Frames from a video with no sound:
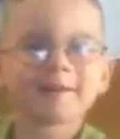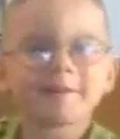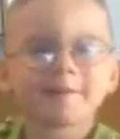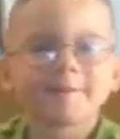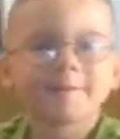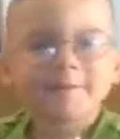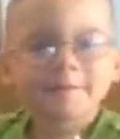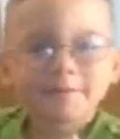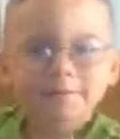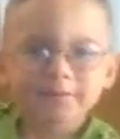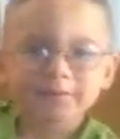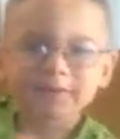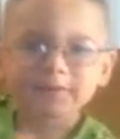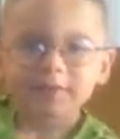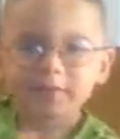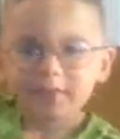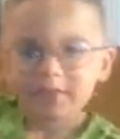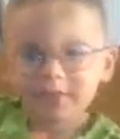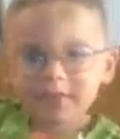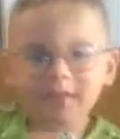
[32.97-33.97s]
Yeah.
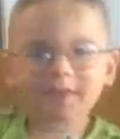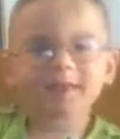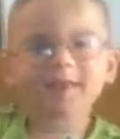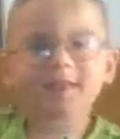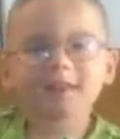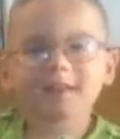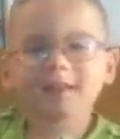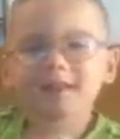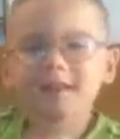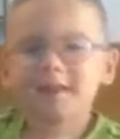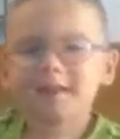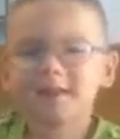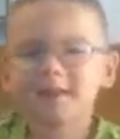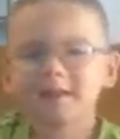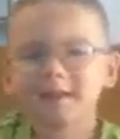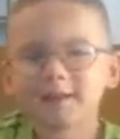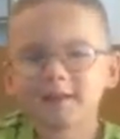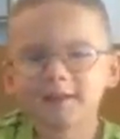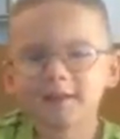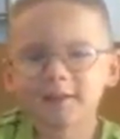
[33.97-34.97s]
And what has
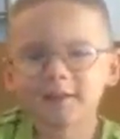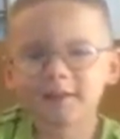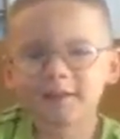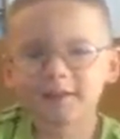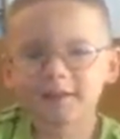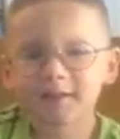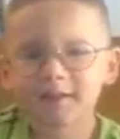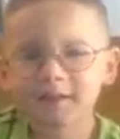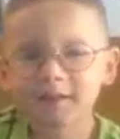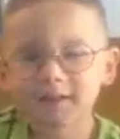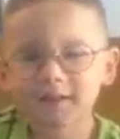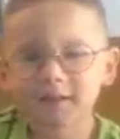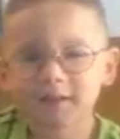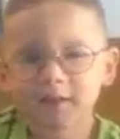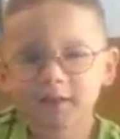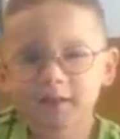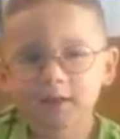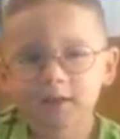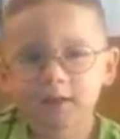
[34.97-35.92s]
spots?